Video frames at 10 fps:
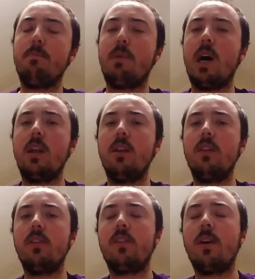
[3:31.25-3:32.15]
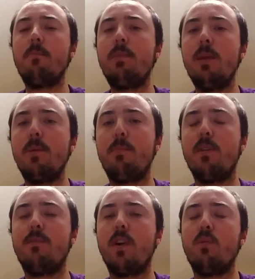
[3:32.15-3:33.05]
But some people
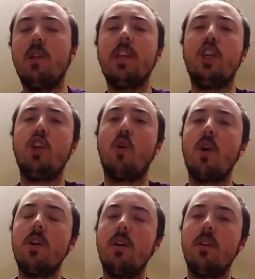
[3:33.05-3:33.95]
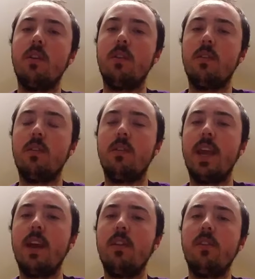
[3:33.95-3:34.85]
prefer really short
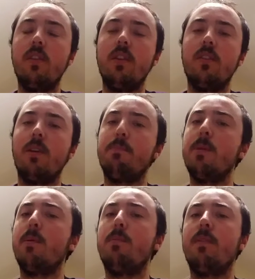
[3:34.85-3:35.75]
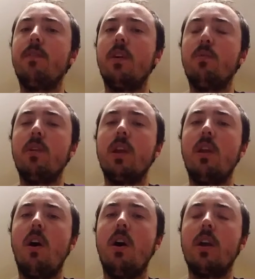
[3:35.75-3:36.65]
nails. Some people prefer really
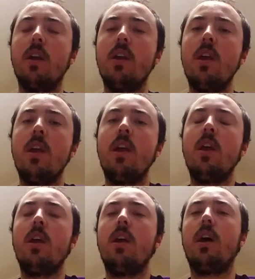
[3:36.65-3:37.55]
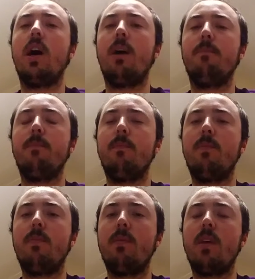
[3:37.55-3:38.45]
long. I'm
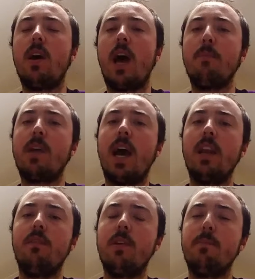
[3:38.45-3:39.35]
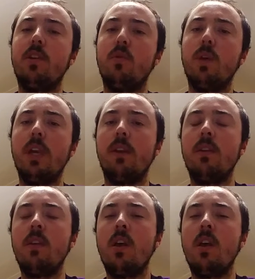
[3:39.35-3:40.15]
kind of in between